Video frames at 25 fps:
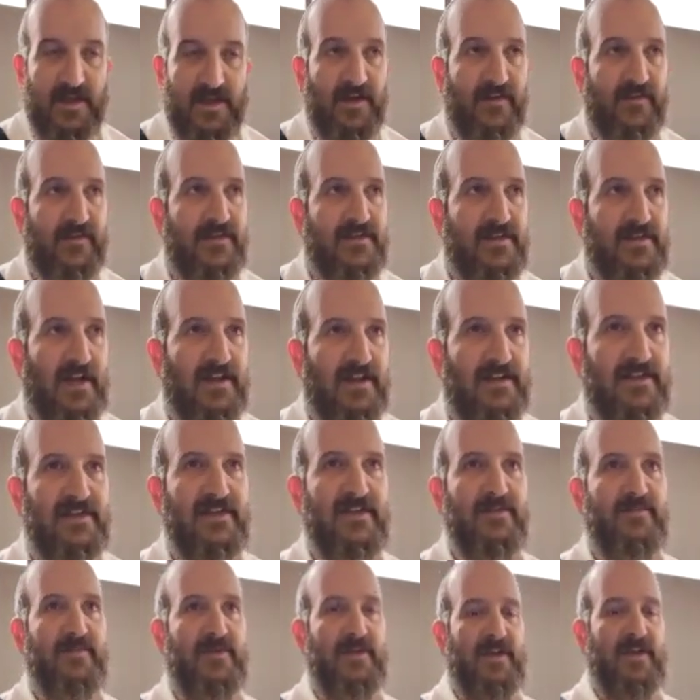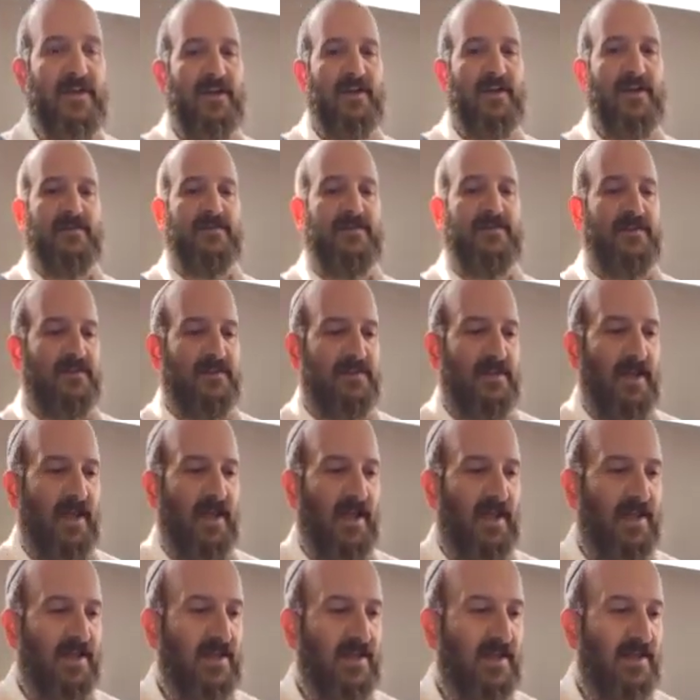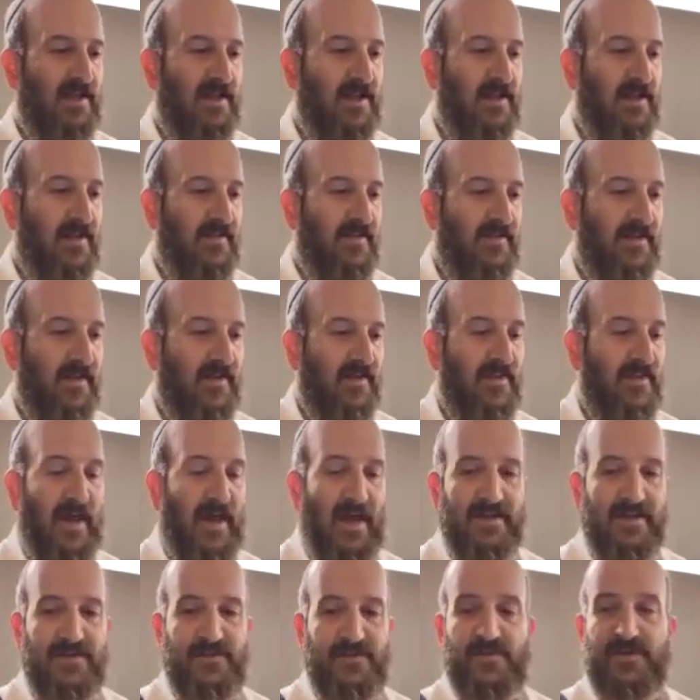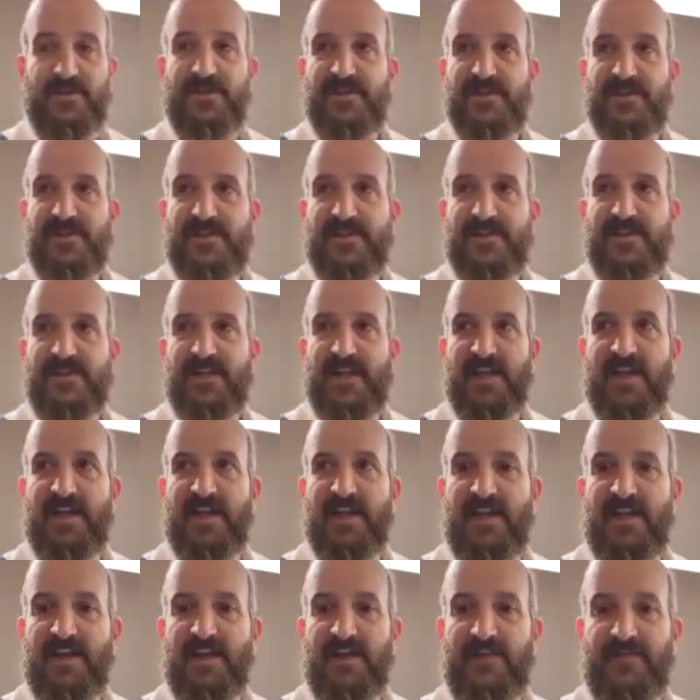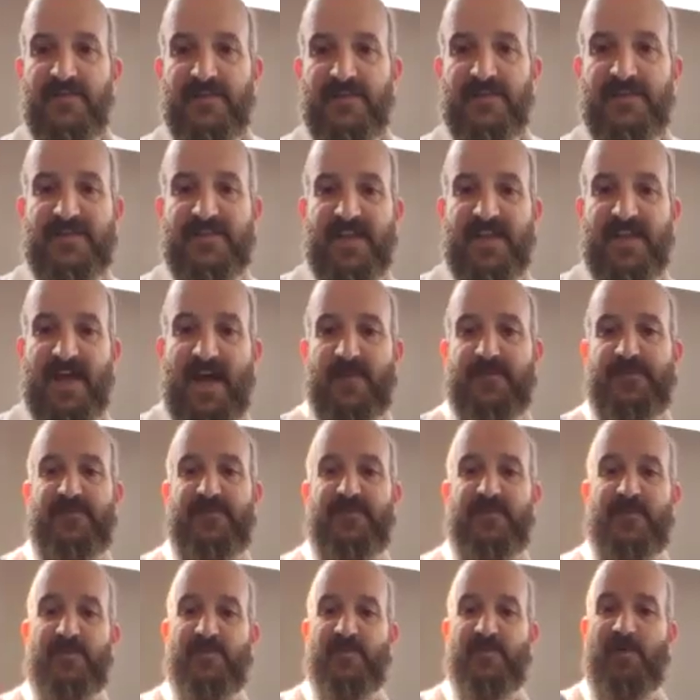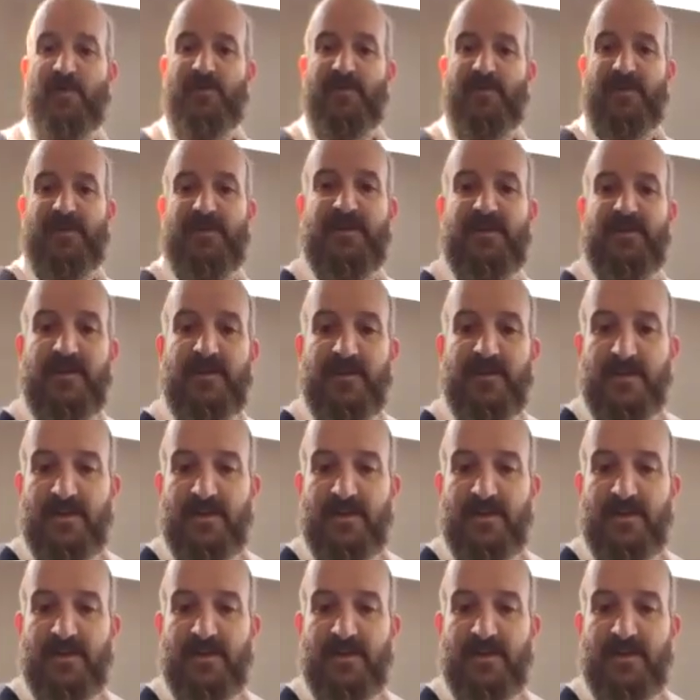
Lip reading: If it's constantly being sustained, then that which is sustaining it, if it stops for a moment,